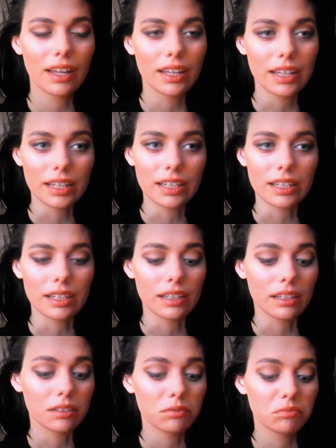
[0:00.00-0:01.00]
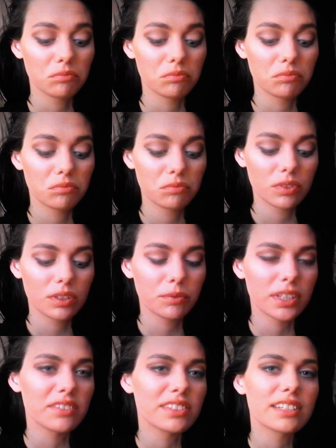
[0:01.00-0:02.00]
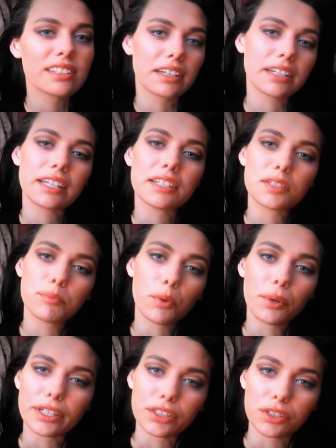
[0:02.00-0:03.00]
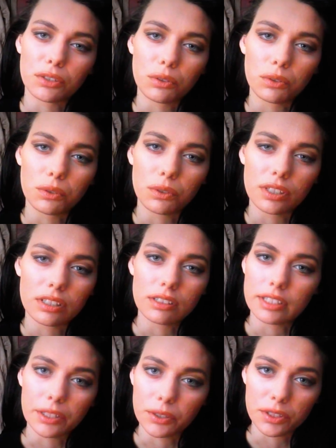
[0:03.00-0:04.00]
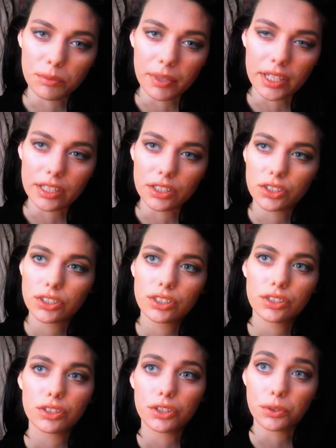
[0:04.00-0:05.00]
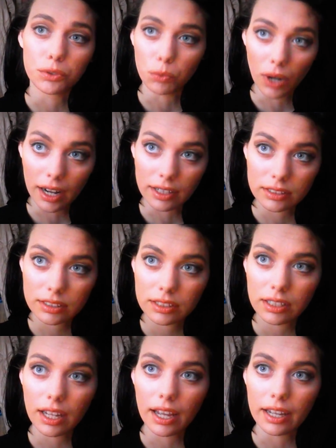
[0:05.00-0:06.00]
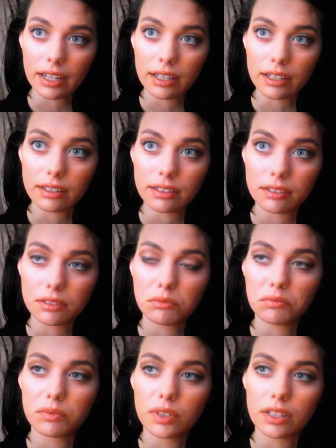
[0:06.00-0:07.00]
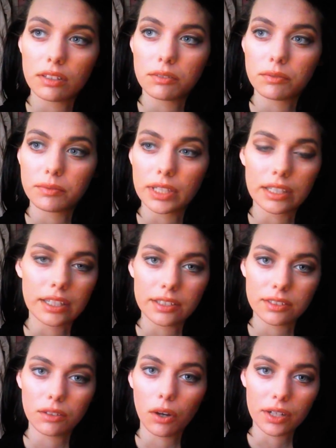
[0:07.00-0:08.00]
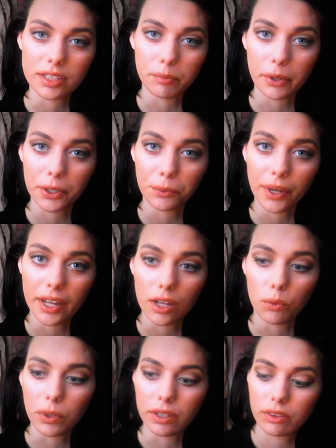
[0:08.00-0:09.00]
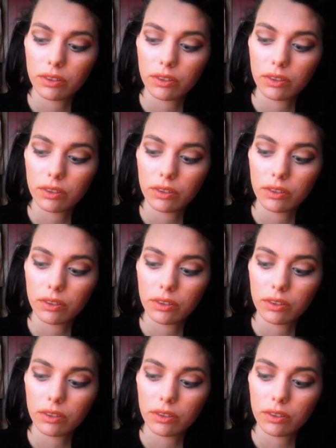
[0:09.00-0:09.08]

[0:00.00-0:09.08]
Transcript: he gives this like inspirational leader speech to Dwight, and then he's on his merry way with